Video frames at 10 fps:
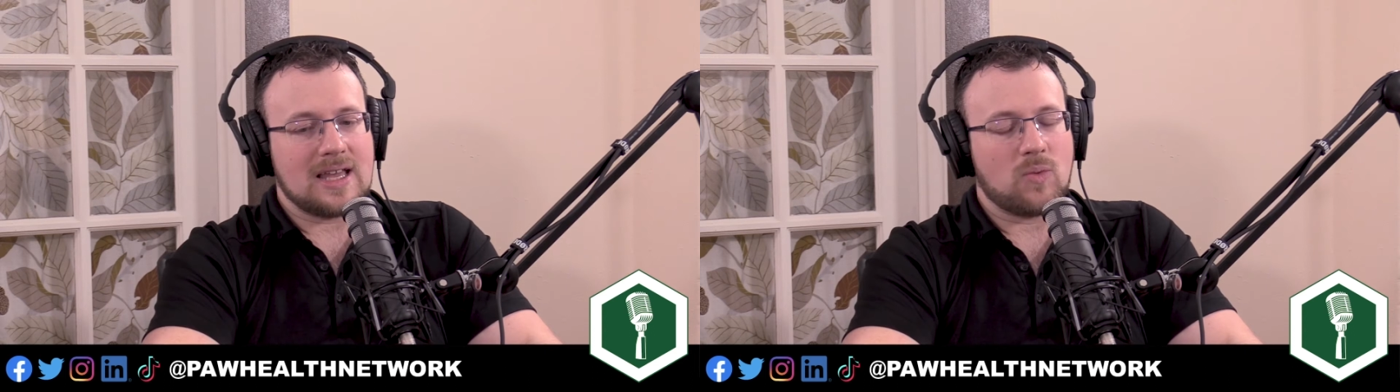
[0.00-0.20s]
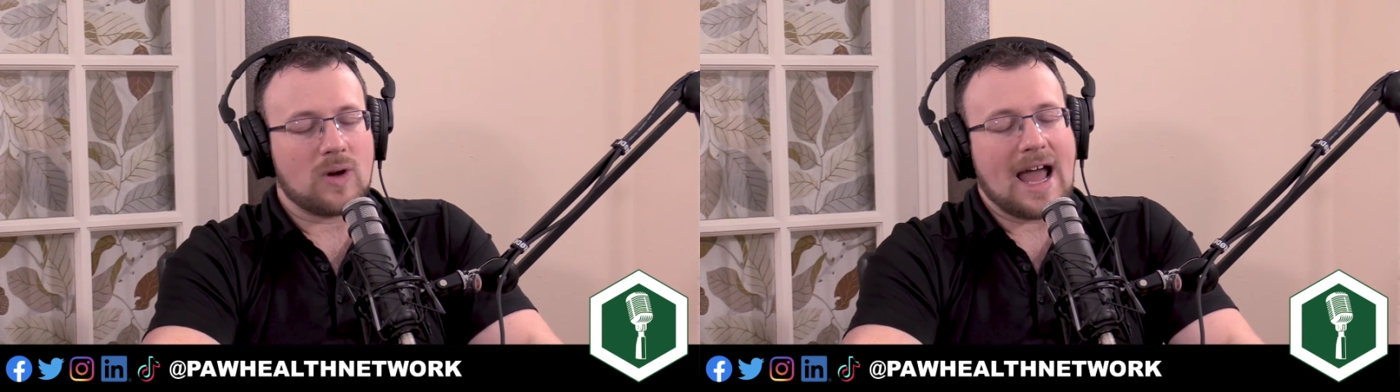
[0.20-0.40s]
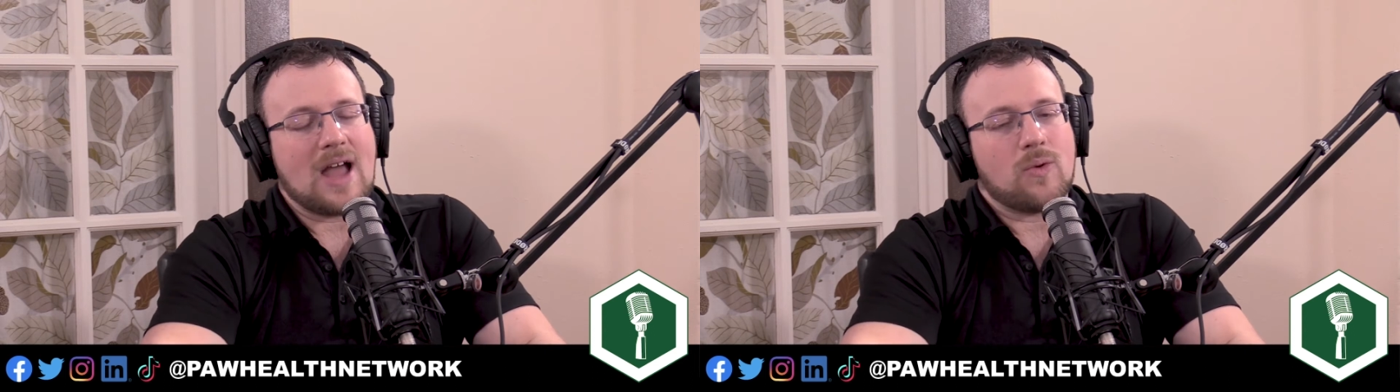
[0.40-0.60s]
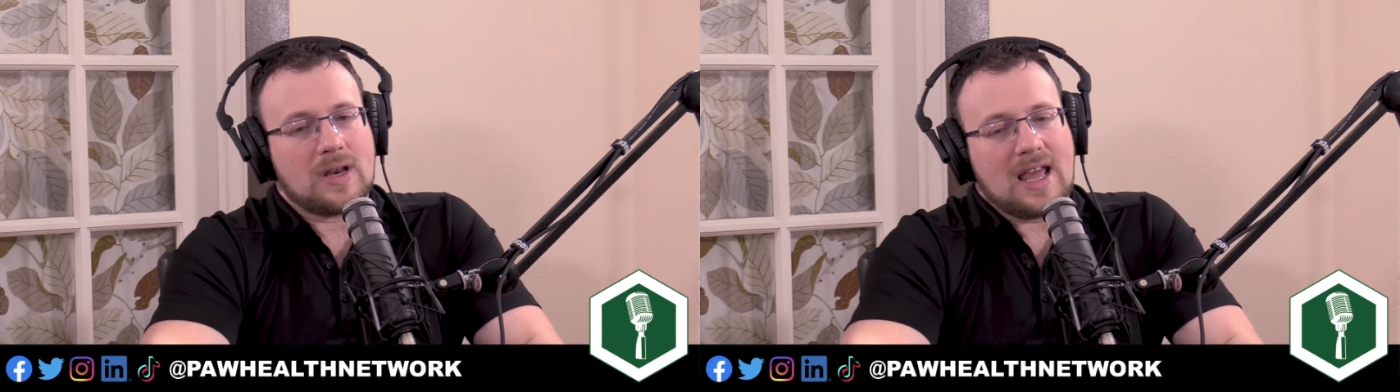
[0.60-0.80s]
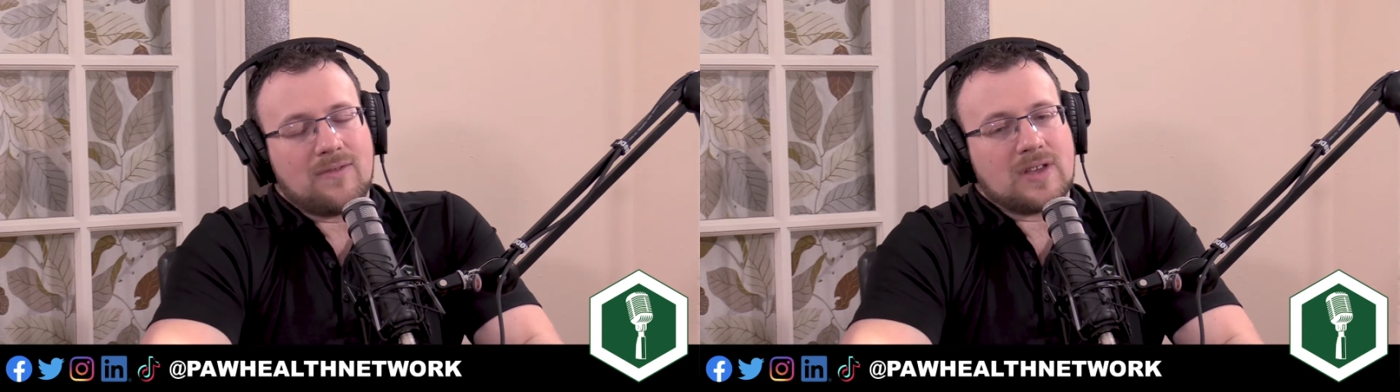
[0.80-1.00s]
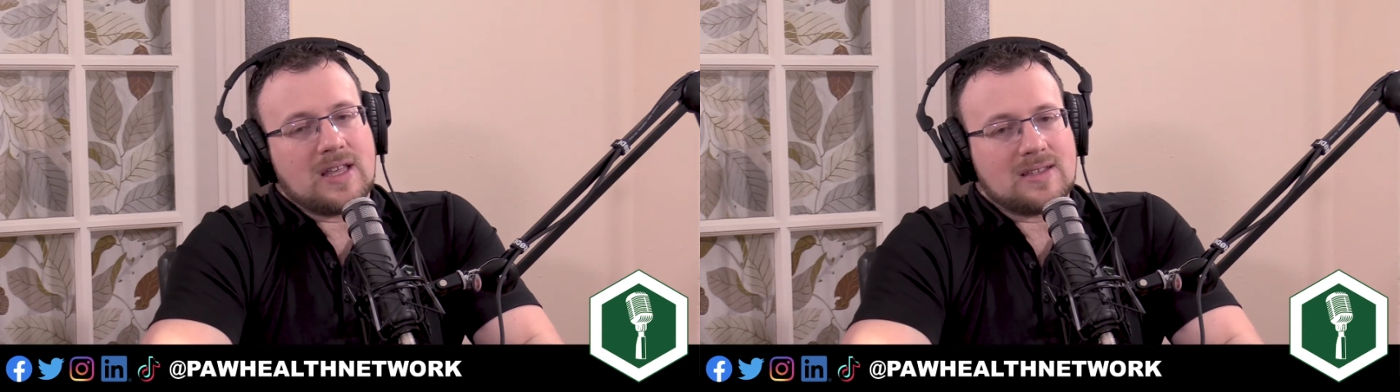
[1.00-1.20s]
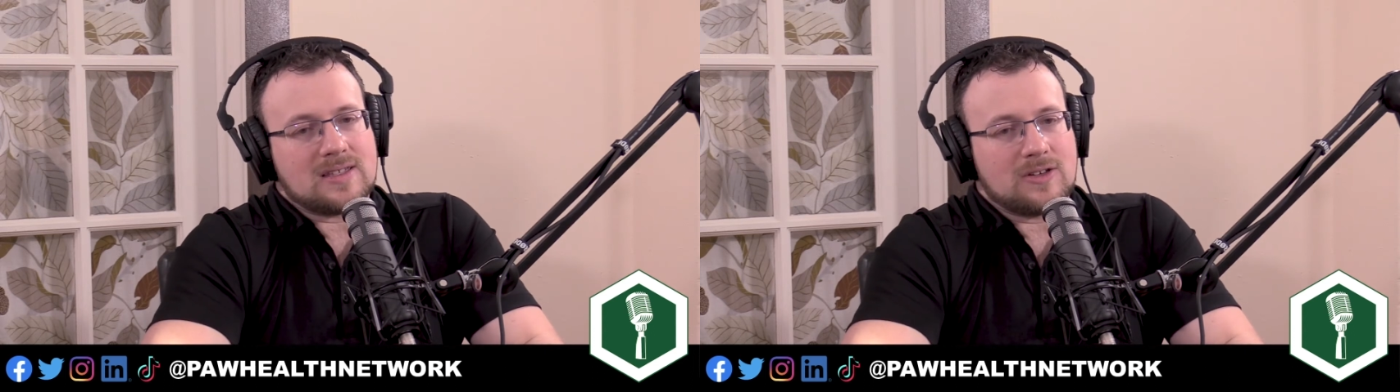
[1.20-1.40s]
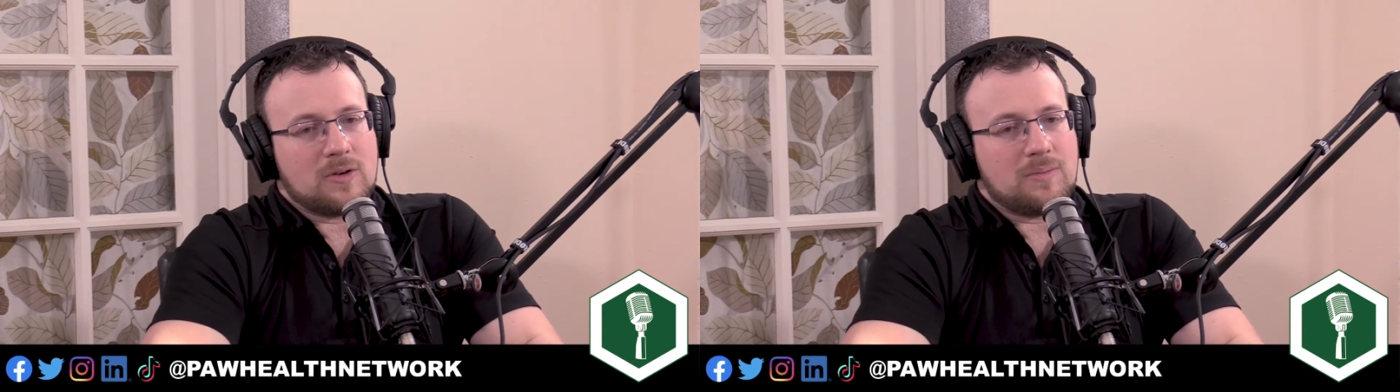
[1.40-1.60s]
what I would have
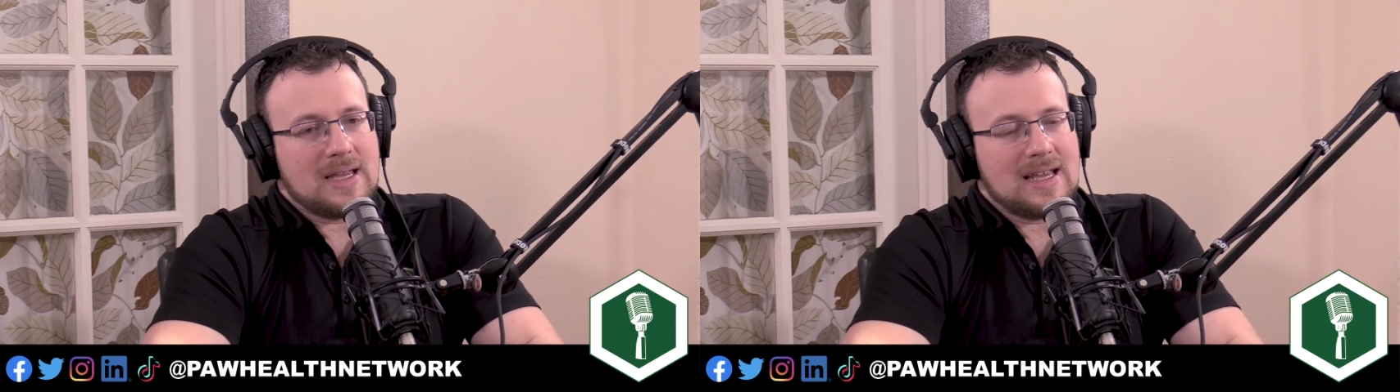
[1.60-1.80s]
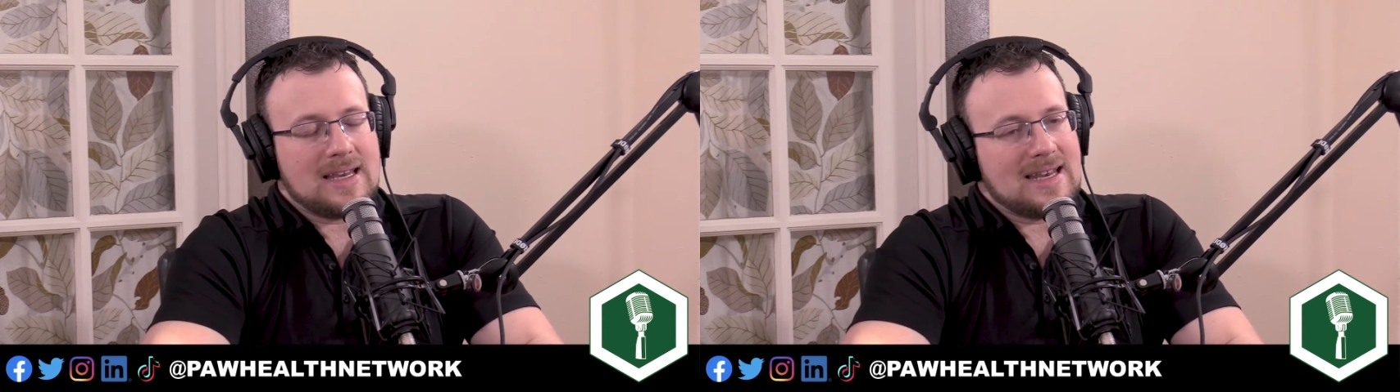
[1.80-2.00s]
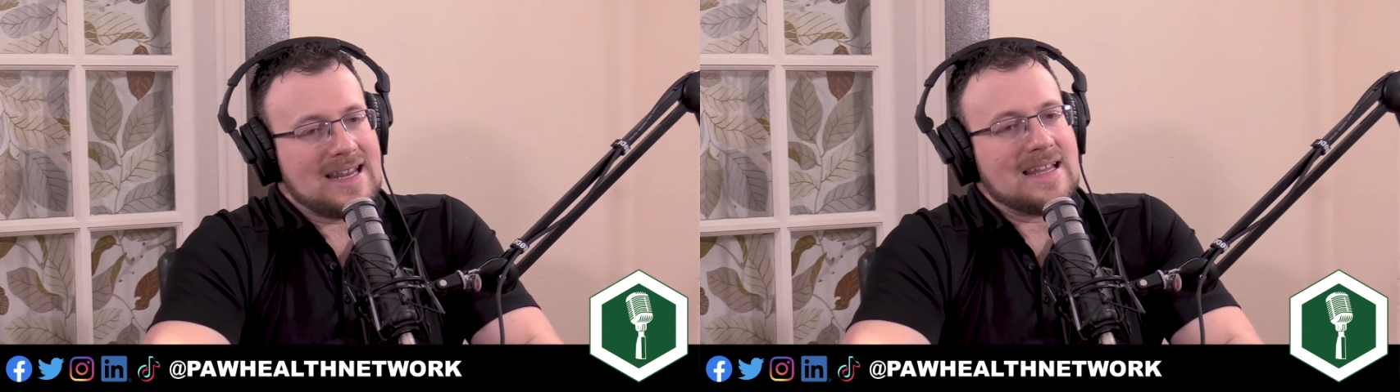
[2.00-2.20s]
considered being an